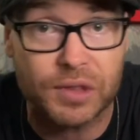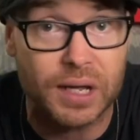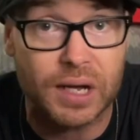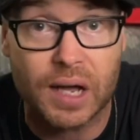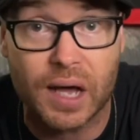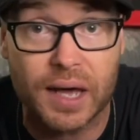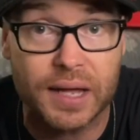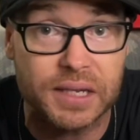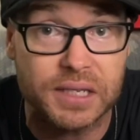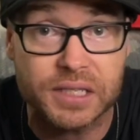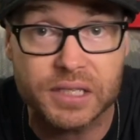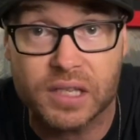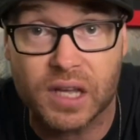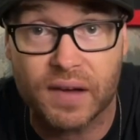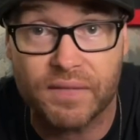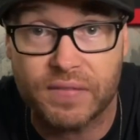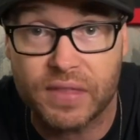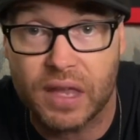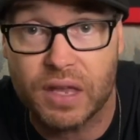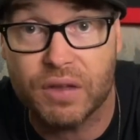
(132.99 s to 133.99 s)
the kind of
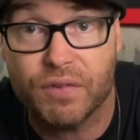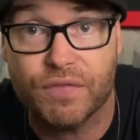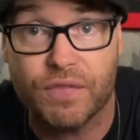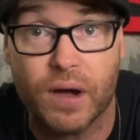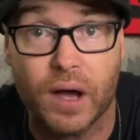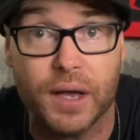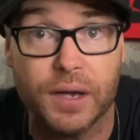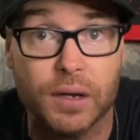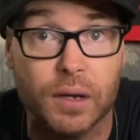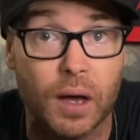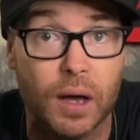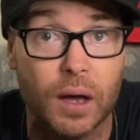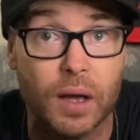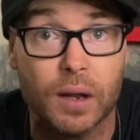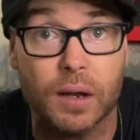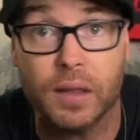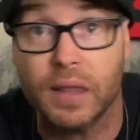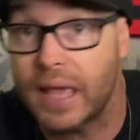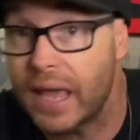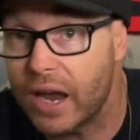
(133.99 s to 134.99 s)
stuff that you find
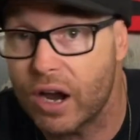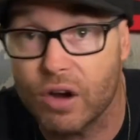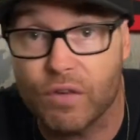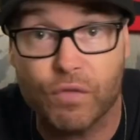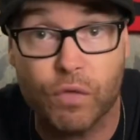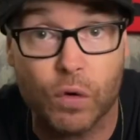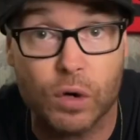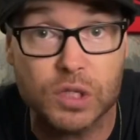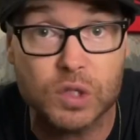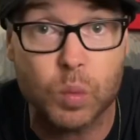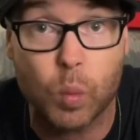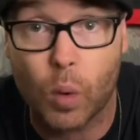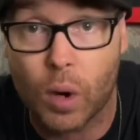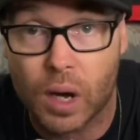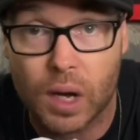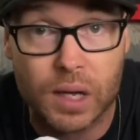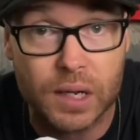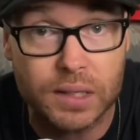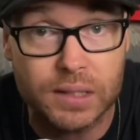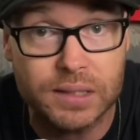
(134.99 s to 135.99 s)
on the Air Force
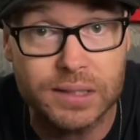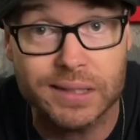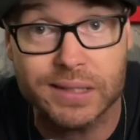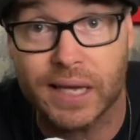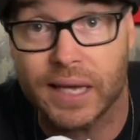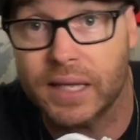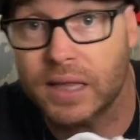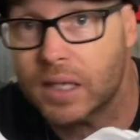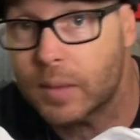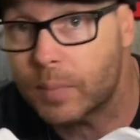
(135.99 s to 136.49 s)
Ones and the